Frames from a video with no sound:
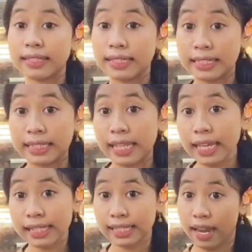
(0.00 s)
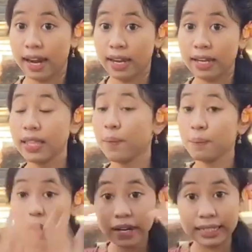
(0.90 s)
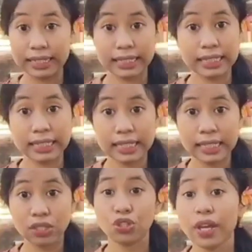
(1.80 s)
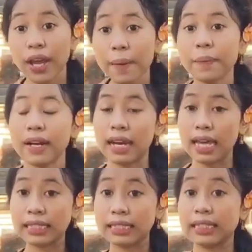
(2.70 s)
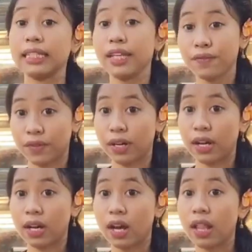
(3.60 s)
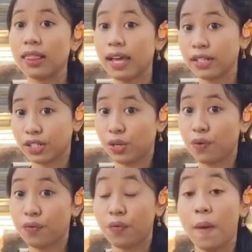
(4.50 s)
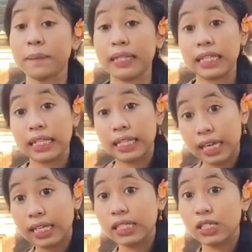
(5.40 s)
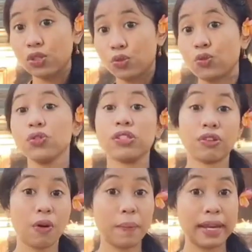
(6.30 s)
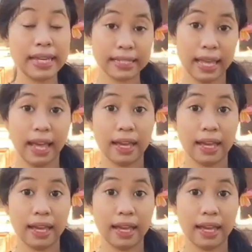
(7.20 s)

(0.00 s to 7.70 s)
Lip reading: The next day, in the morning, Jayaprana delivered a letter from the king to Juru Bendesa.